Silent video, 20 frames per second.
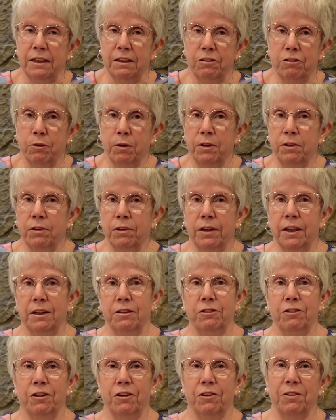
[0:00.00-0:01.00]
So I thought
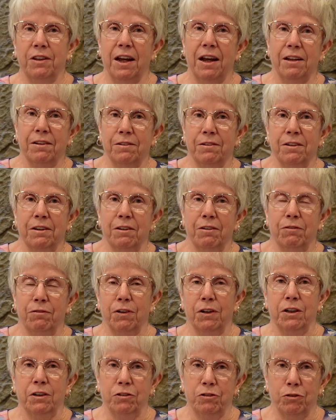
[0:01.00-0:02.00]
I'd share that
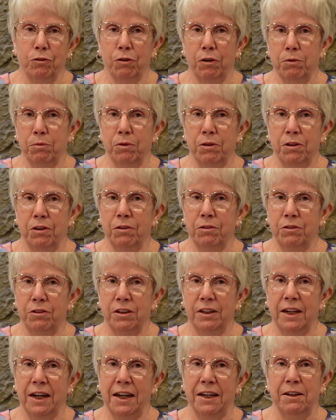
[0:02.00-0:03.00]
funny story with you
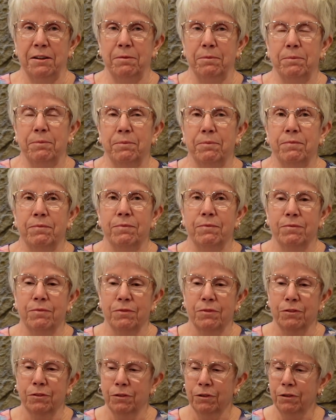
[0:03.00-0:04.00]
today.
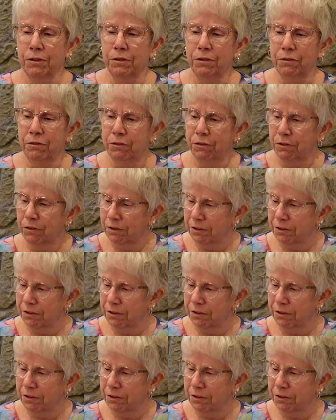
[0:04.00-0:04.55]
Mm.